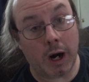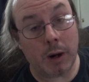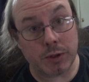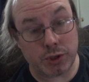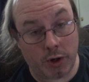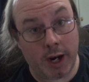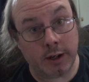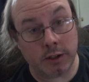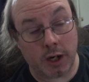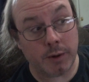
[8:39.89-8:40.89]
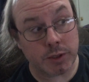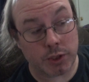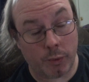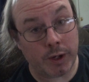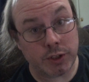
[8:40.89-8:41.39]
I was trying I was
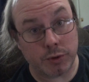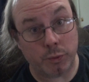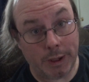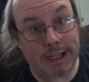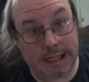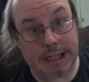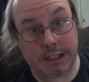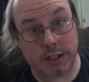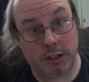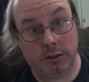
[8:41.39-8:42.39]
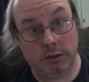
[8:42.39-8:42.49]
going to weed eat.